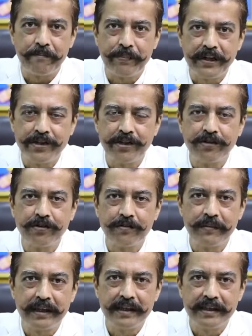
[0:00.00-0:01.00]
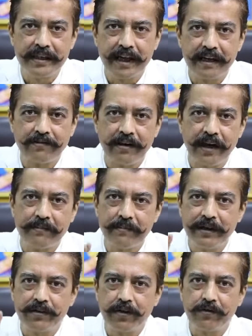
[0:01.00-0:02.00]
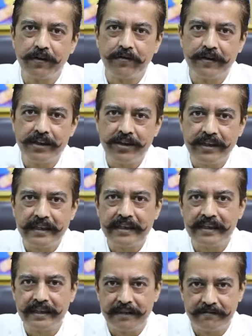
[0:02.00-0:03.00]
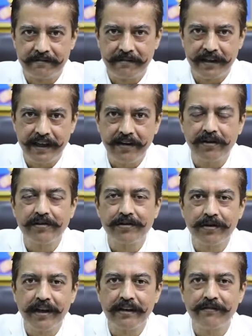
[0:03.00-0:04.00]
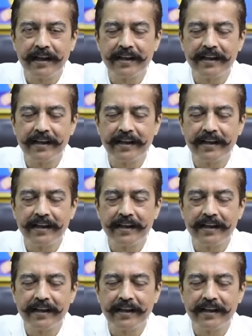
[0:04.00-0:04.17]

epigenome is the environment of our genes. They also have